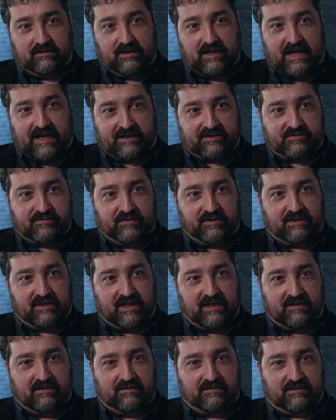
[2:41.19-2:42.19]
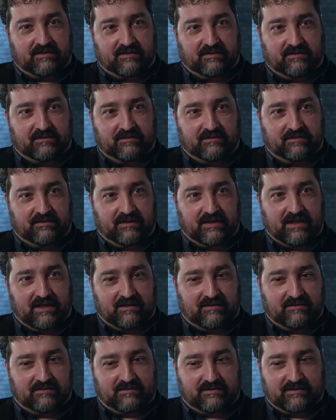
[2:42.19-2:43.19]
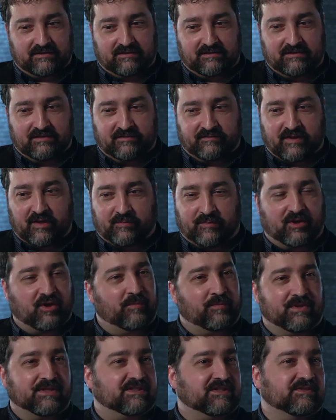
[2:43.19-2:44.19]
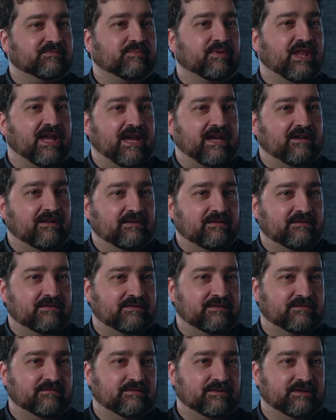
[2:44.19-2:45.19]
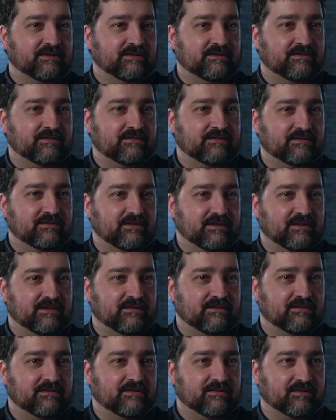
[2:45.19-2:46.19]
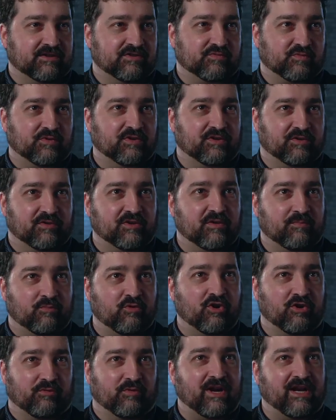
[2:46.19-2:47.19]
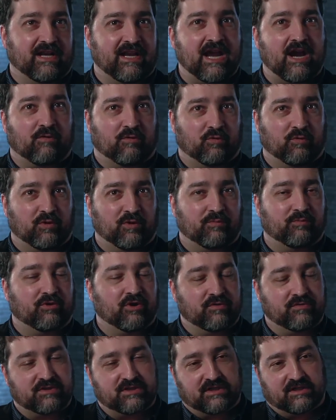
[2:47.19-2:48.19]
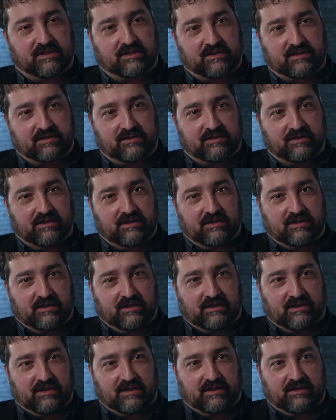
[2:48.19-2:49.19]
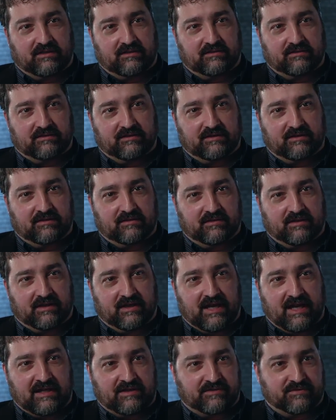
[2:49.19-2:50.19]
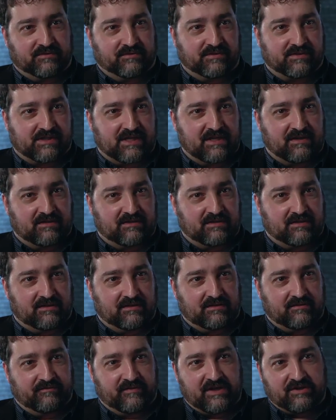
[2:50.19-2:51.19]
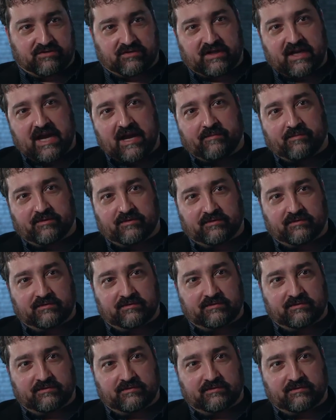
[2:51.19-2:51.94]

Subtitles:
Extrant and developing our business plan to, because we're at a point right now where we're approaching angels and venture capital.